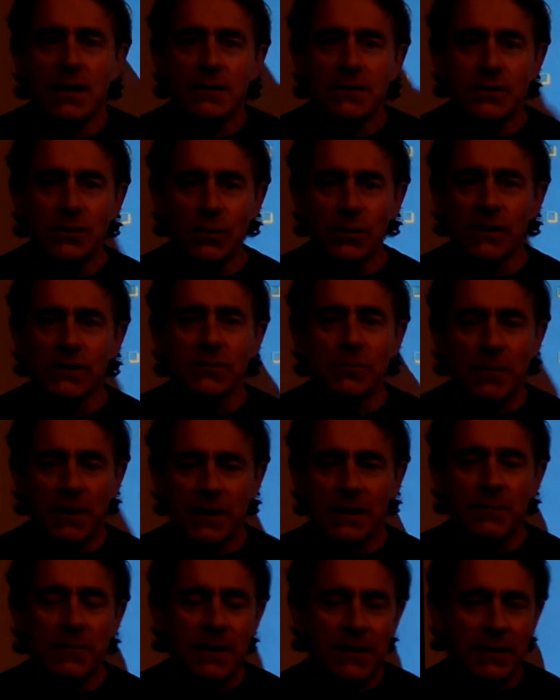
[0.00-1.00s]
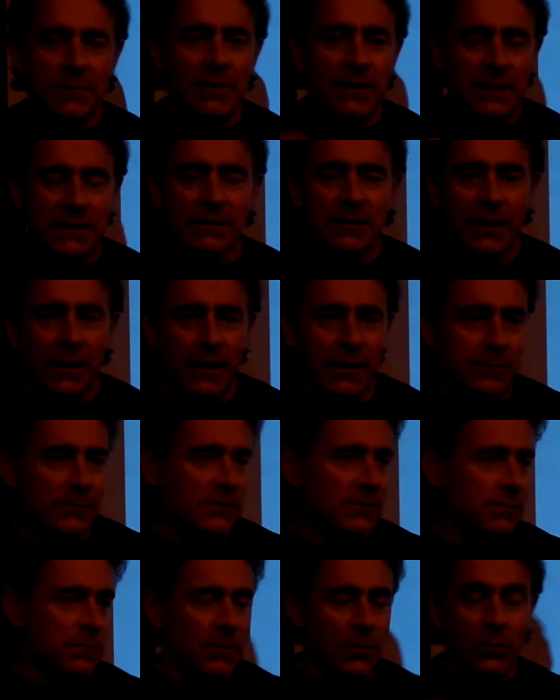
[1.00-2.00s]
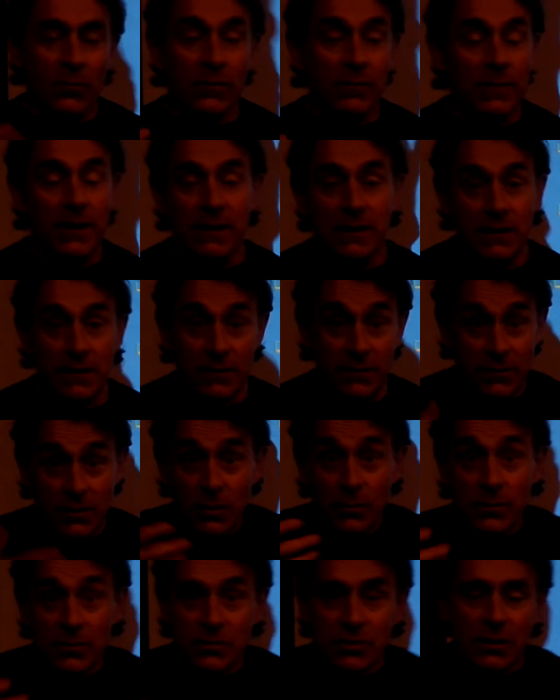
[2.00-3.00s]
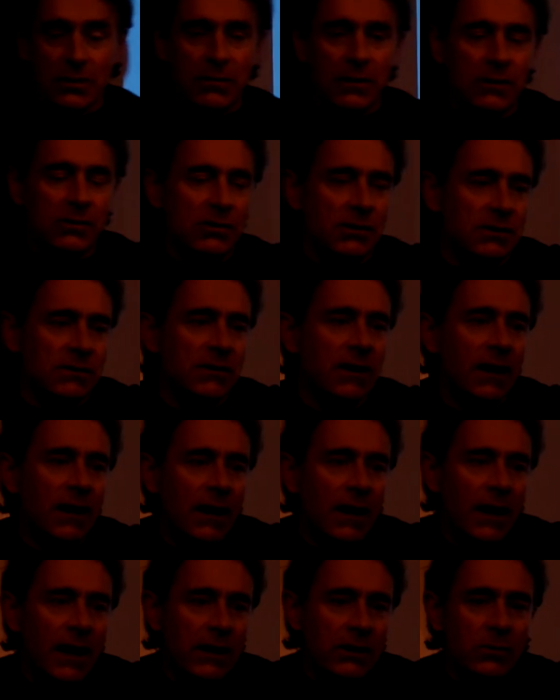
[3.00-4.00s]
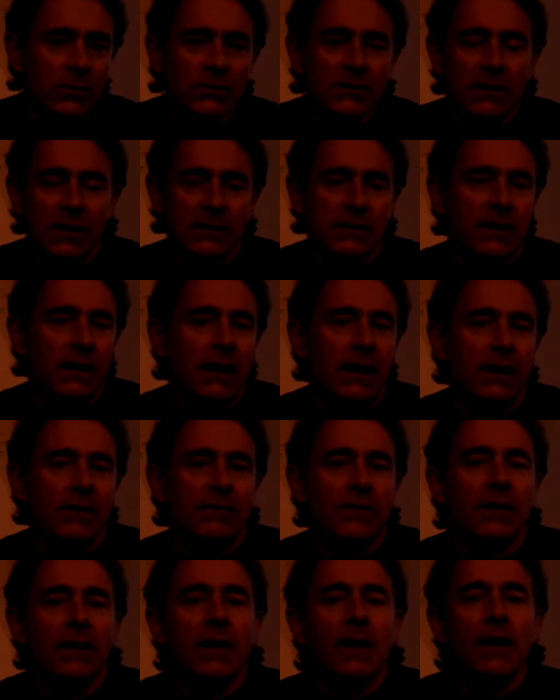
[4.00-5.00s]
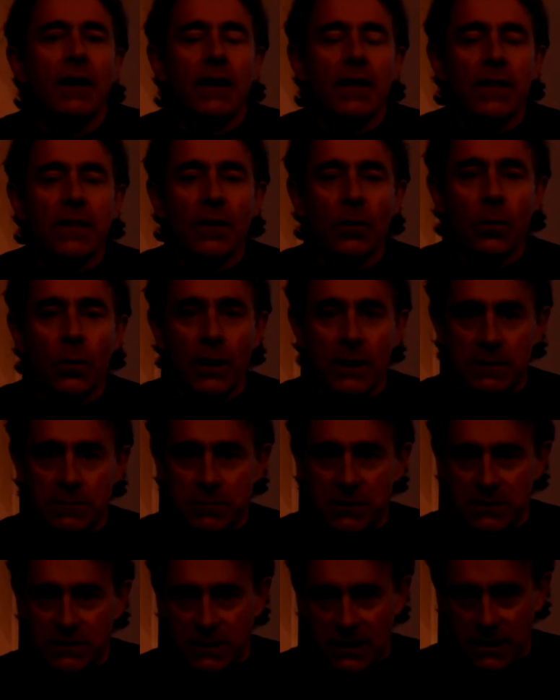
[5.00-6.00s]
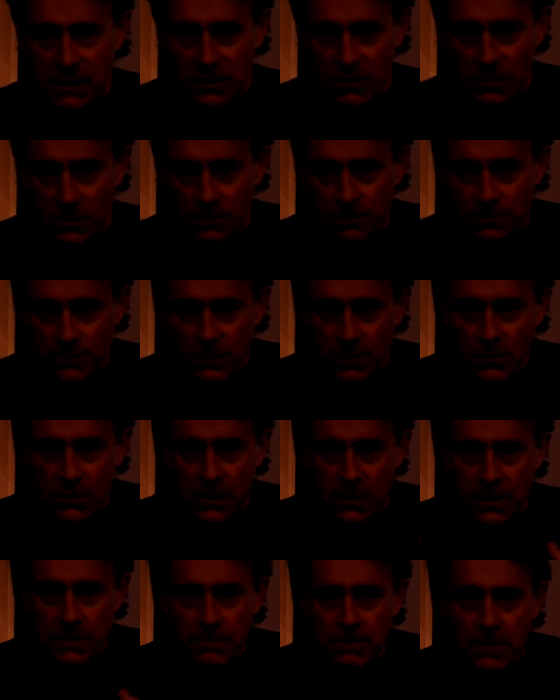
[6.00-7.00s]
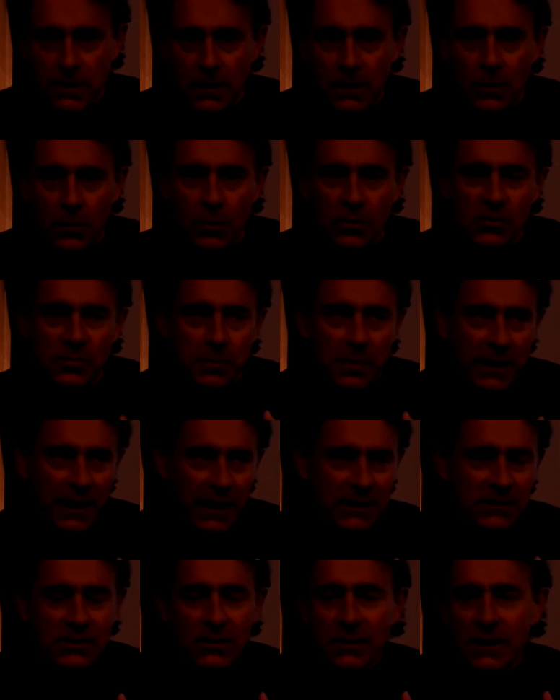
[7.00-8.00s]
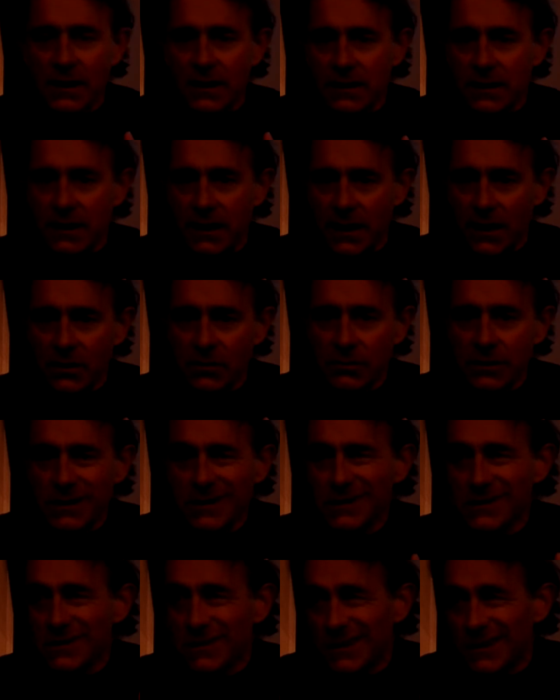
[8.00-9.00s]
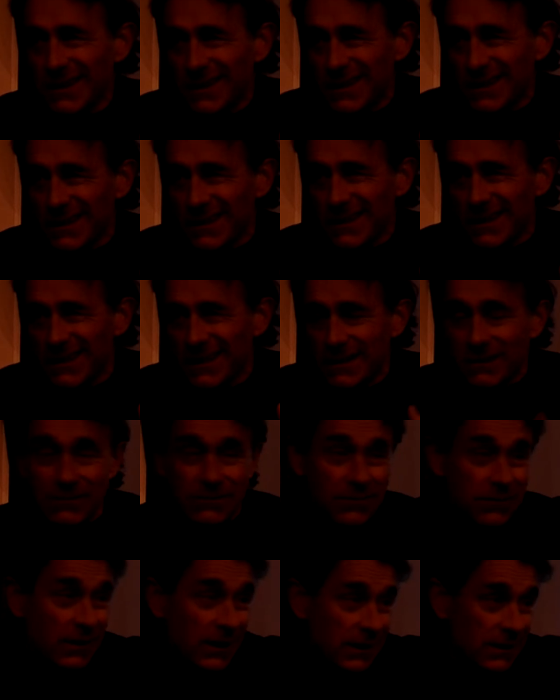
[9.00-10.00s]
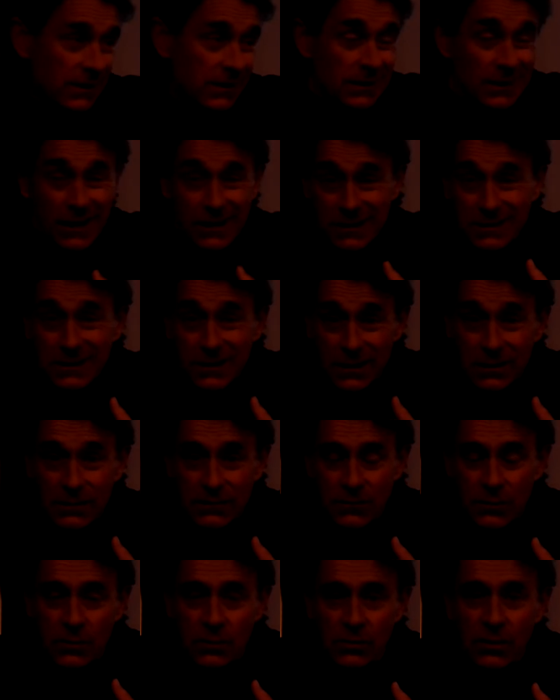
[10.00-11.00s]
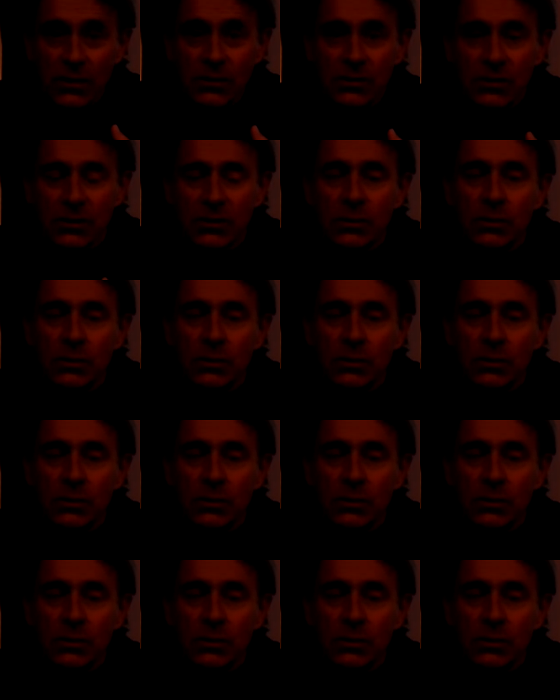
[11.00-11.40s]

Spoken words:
Do this many, many, many times over many human generations, and you'll start to have the white potato, okay? Which packs a lot of calories and, frankly, not a ton of nutrition.